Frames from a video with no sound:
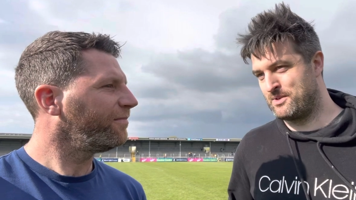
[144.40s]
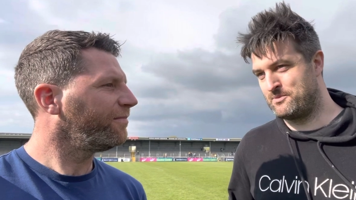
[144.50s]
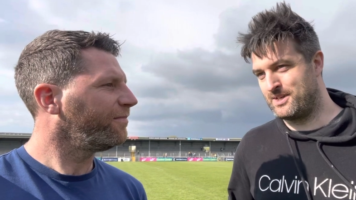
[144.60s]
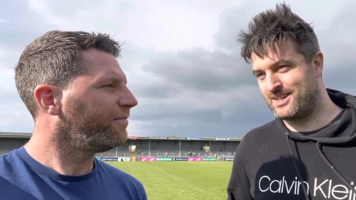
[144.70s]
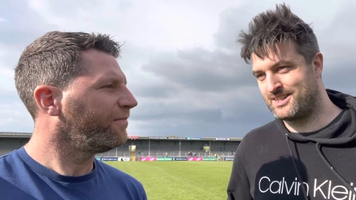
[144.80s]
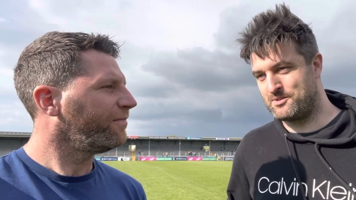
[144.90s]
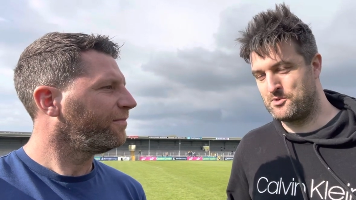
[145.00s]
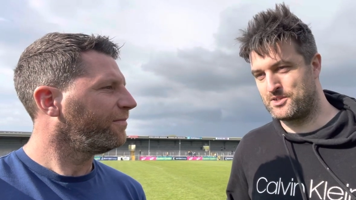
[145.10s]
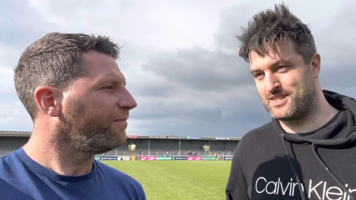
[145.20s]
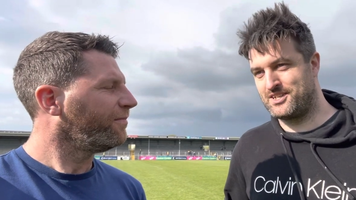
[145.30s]
Speaker 1: maybe the
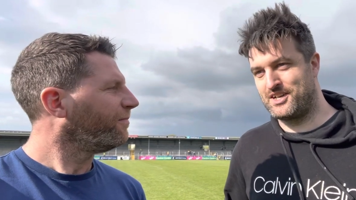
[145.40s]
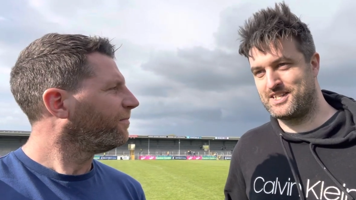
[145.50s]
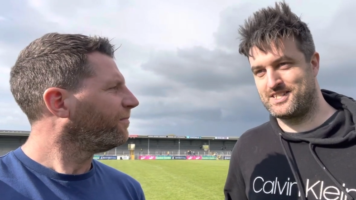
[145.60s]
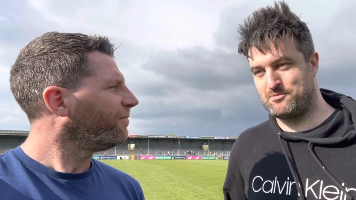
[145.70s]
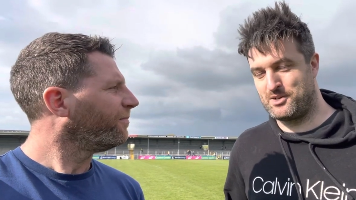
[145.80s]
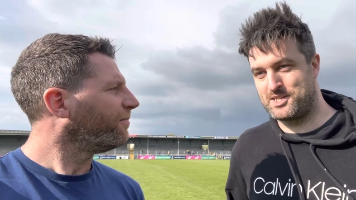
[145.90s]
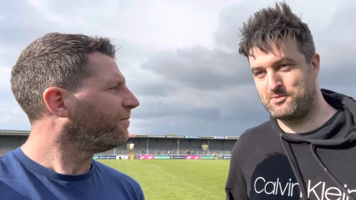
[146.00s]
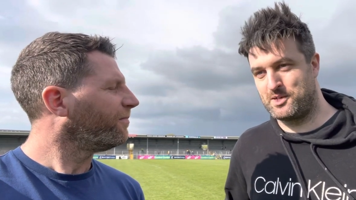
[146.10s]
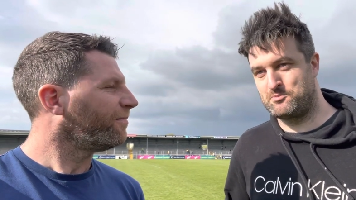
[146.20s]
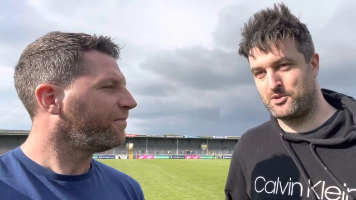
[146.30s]
most enticing
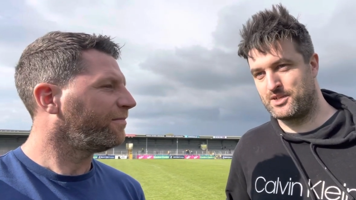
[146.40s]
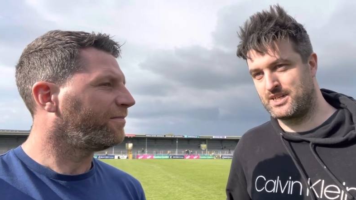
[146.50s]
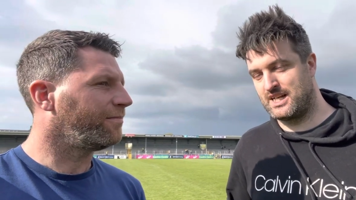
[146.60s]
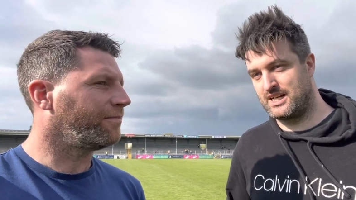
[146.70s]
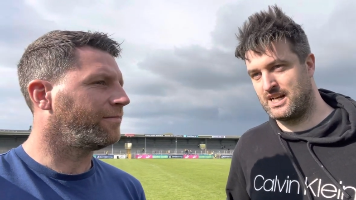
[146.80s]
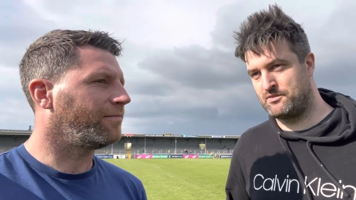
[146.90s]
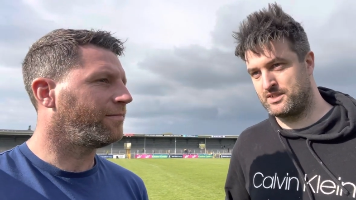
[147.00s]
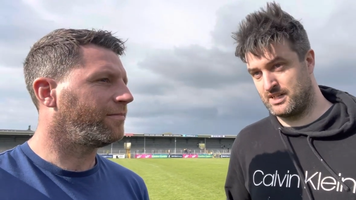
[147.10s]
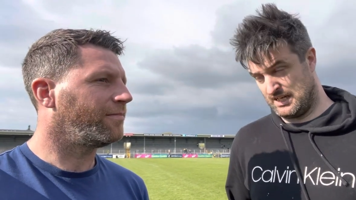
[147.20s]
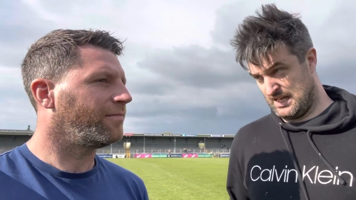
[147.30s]
prospect, but you have
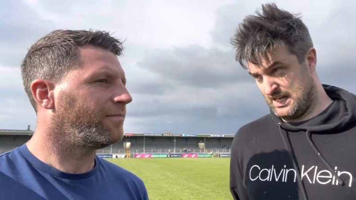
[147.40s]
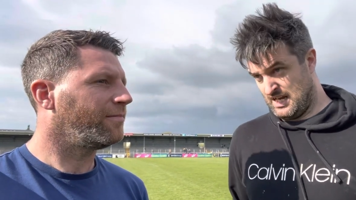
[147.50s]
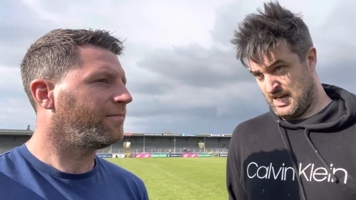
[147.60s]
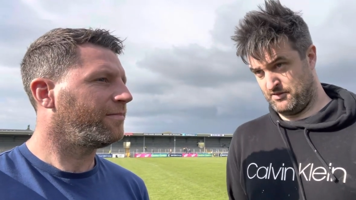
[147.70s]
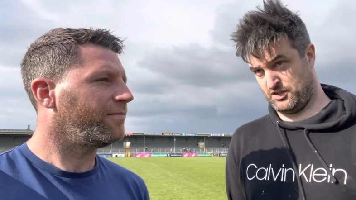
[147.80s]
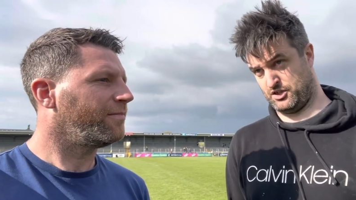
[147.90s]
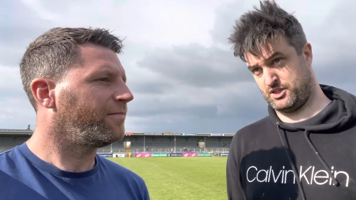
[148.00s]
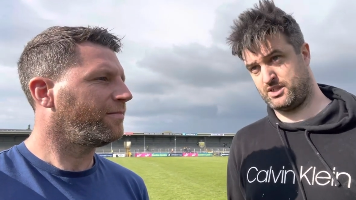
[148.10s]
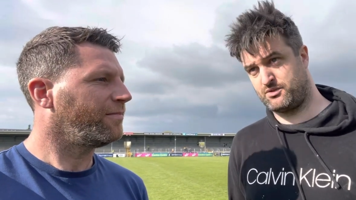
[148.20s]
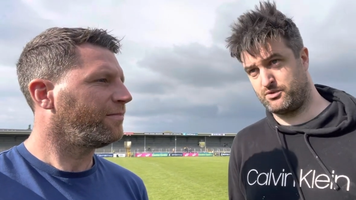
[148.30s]
to
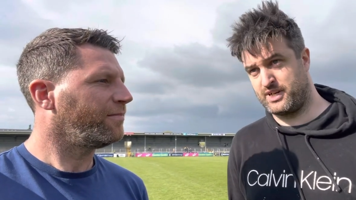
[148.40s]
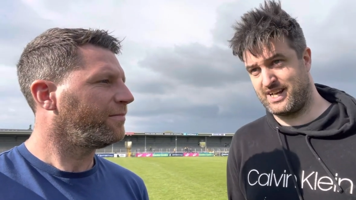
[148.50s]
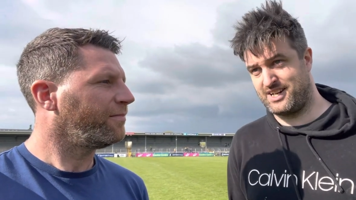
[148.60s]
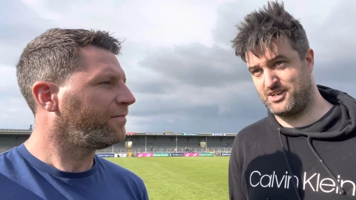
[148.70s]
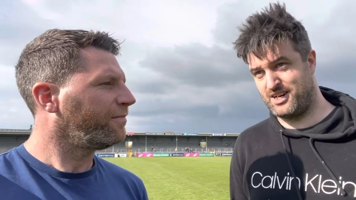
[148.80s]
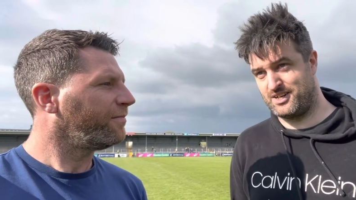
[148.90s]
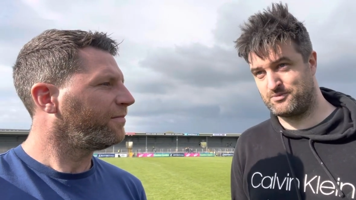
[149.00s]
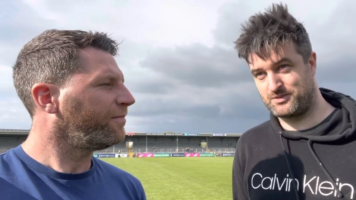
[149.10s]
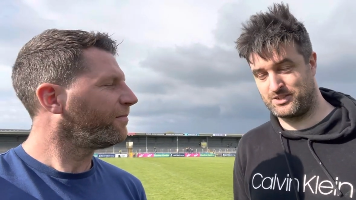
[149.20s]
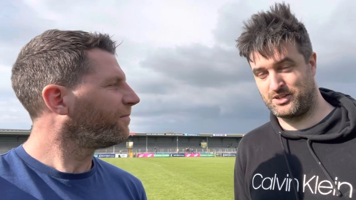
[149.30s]
just regather,
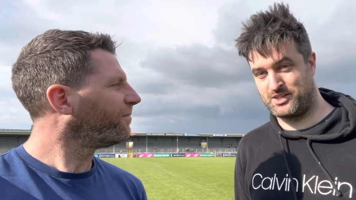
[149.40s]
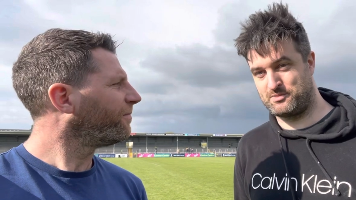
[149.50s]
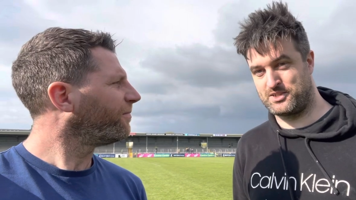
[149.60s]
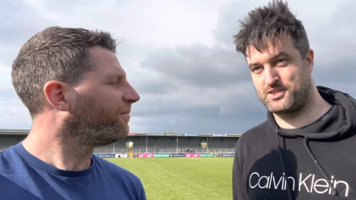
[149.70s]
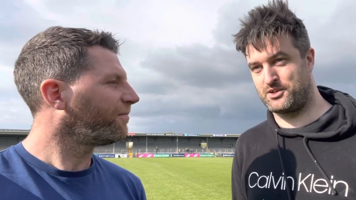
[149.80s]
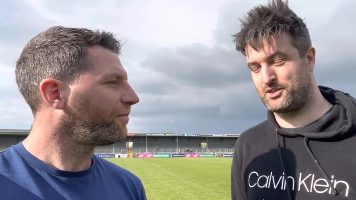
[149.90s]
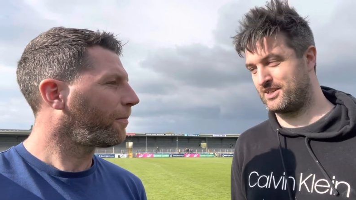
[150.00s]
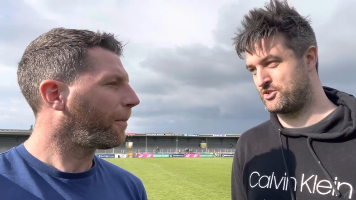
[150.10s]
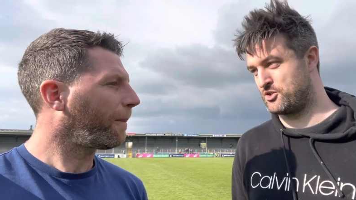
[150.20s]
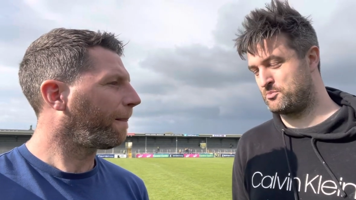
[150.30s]
I suppose, circle
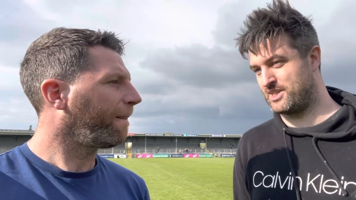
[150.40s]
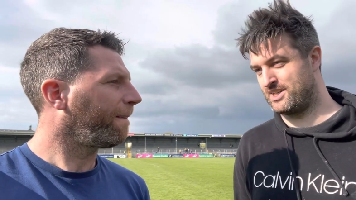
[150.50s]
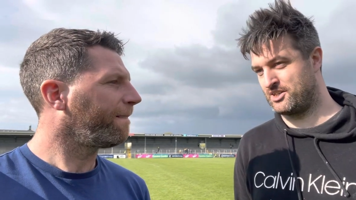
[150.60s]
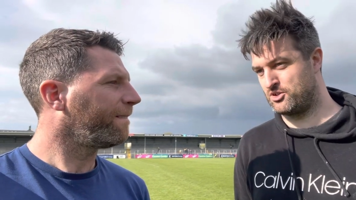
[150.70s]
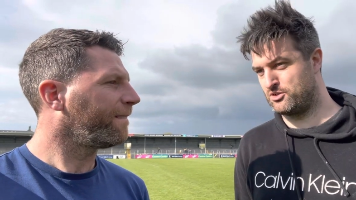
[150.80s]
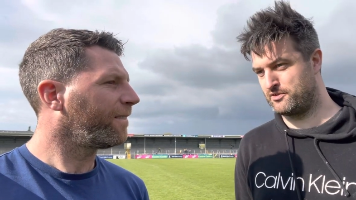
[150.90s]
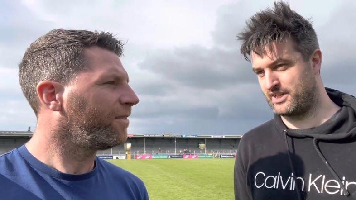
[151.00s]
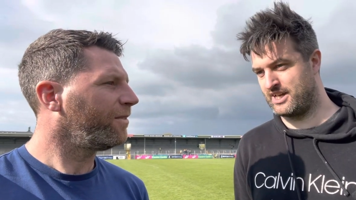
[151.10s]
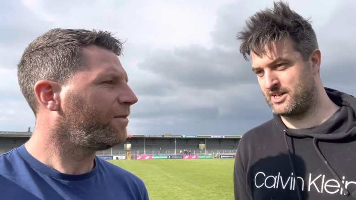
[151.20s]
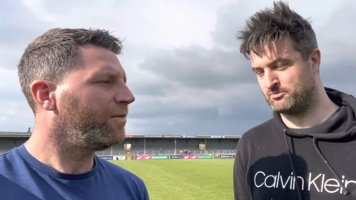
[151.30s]
Speaker 2: the troops and go for it
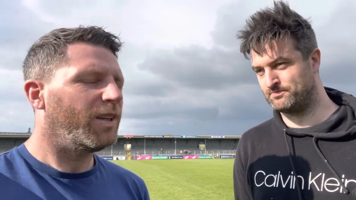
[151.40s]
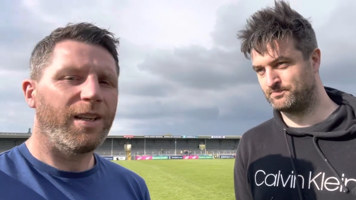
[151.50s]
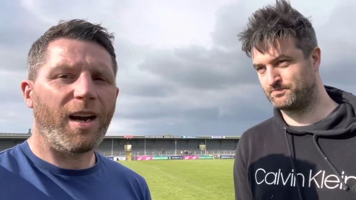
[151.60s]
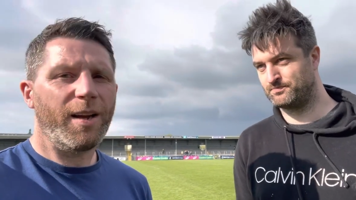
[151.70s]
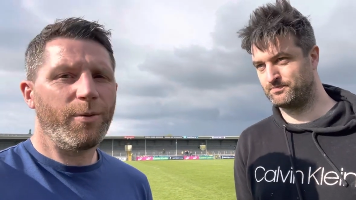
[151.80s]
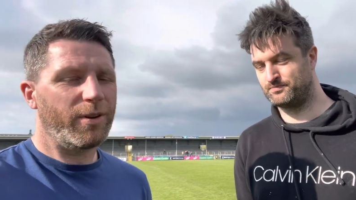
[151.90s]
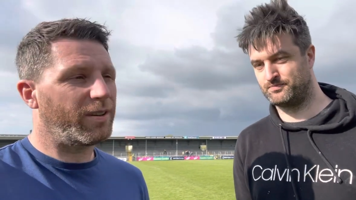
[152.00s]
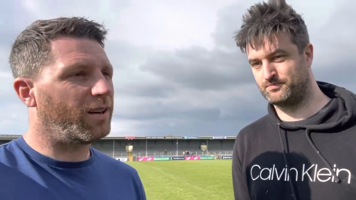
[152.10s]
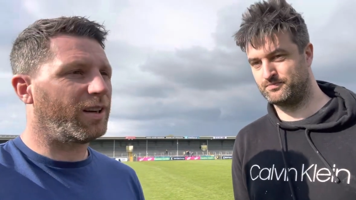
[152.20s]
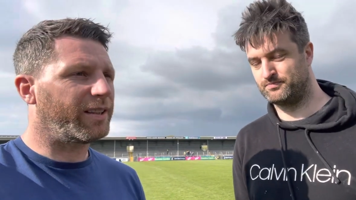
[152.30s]
again. Yeah, I would have
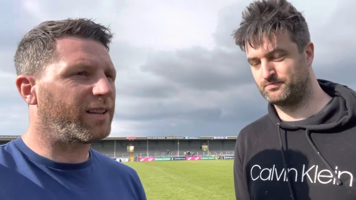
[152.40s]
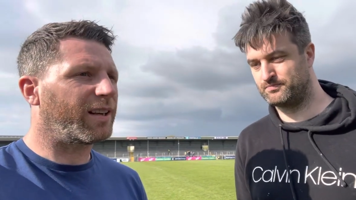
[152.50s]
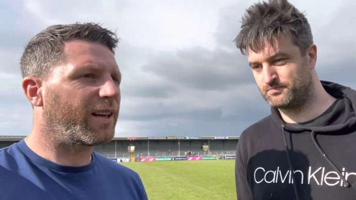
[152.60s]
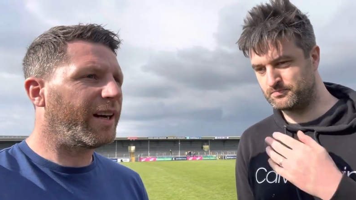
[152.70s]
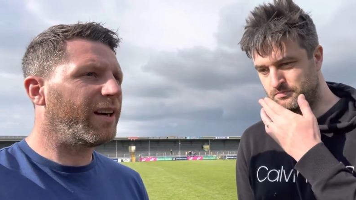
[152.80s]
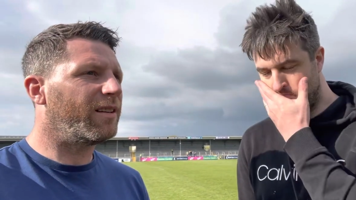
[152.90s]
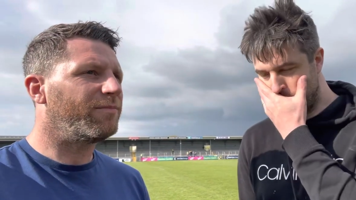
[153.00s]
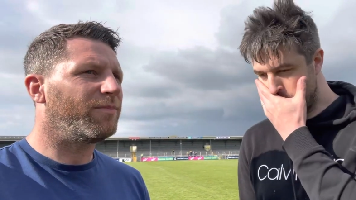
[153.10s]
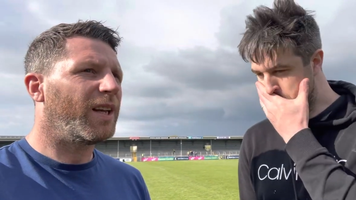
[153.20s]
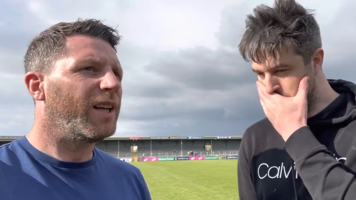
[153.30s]
thought like that Clare,
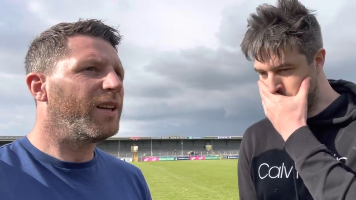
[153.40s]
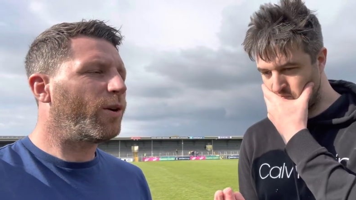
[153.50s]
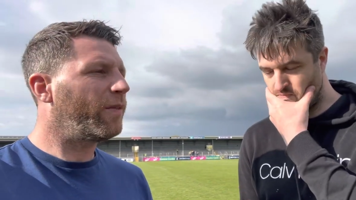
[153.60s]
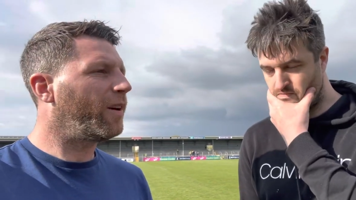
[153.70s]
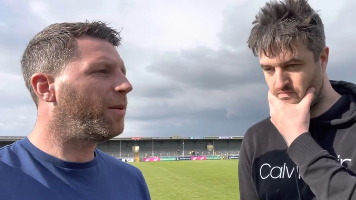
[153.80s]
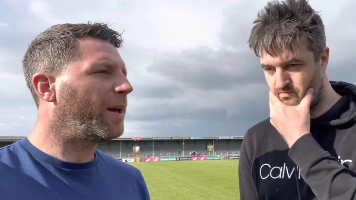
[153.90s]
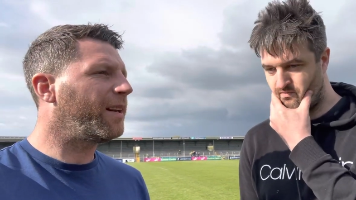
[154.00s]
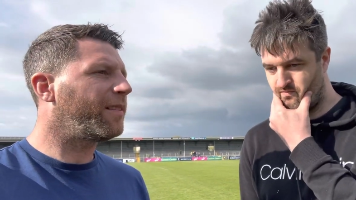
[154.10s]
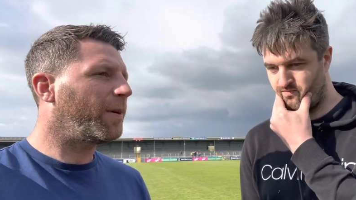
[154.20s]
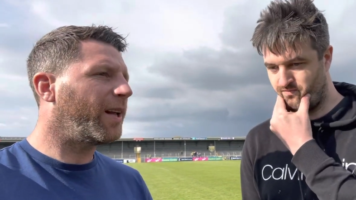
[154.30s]
the overall
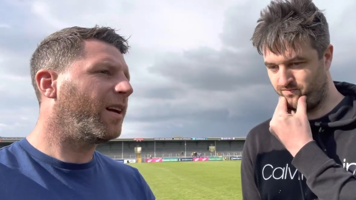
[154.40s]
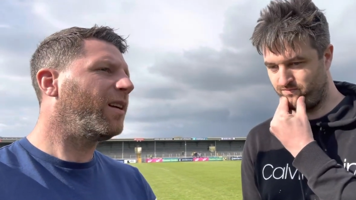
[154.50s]
balance of play, I